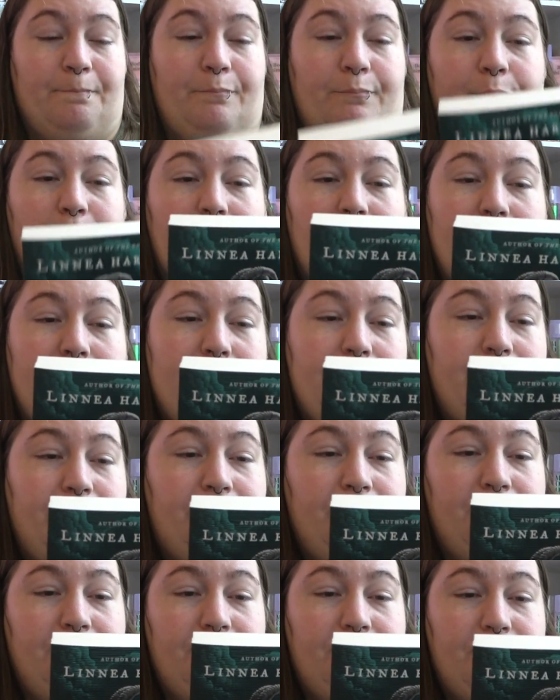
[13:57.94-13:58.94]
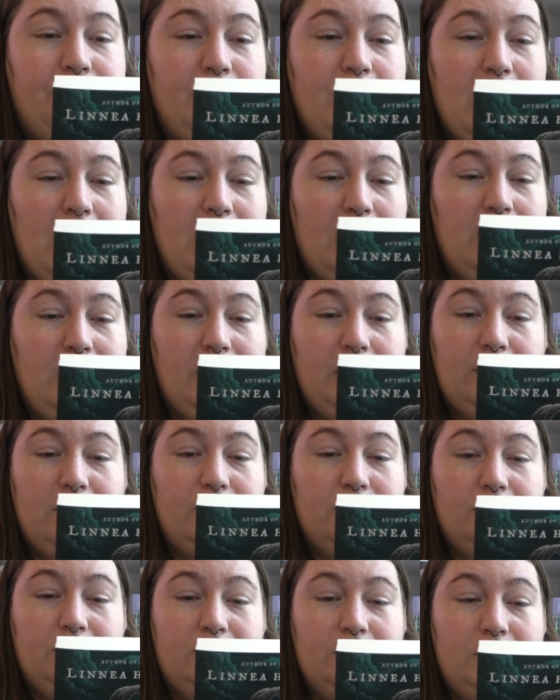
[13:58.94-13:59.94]
But yeah, I
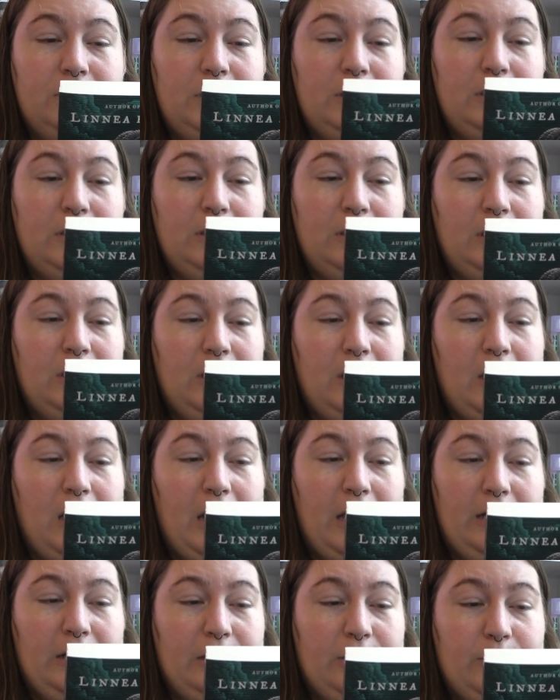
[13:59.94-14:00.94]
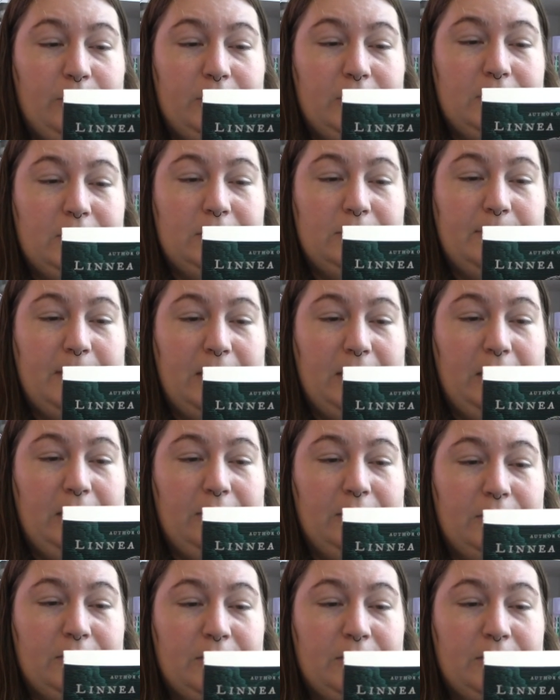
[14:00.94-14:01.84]
don't know what this is about either.